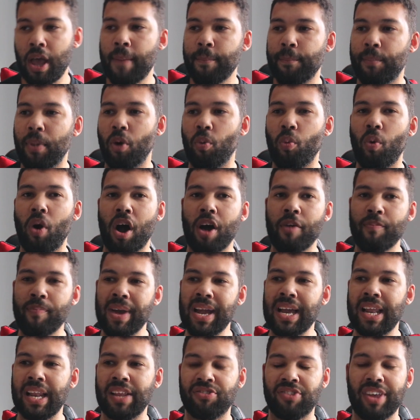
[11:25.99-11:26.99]
But what I
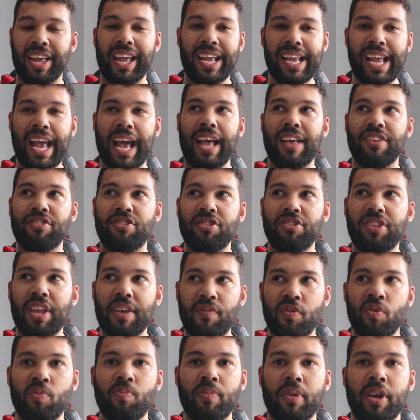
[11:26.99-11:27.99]
mean is, yeah, it's a
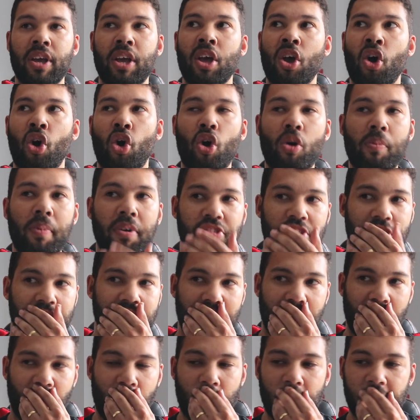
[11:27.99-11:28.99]
different, almost
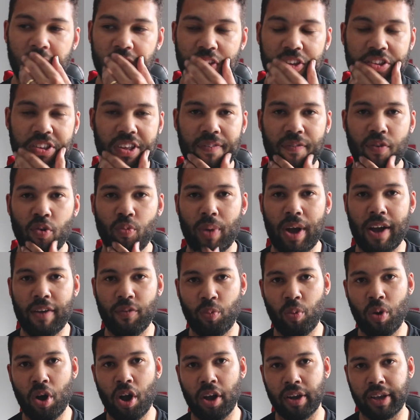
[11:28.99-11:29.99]
almost a different way of
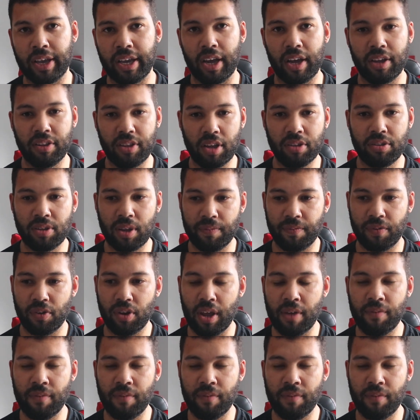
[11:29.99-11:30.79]
working, a, a different